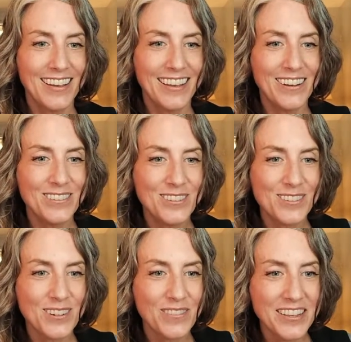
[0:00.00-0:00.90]
Oh,
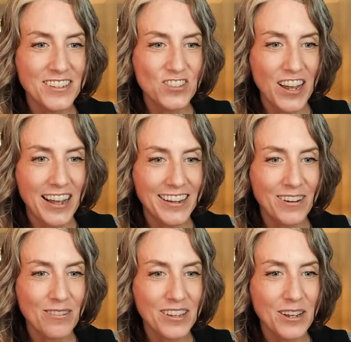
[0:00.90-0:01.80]
just going to read the chat
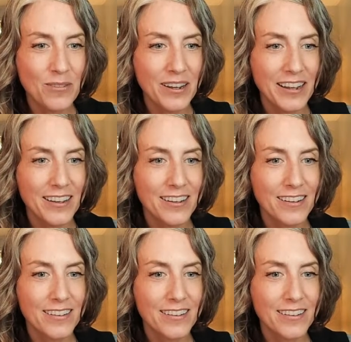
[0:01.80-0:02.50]
here really quick.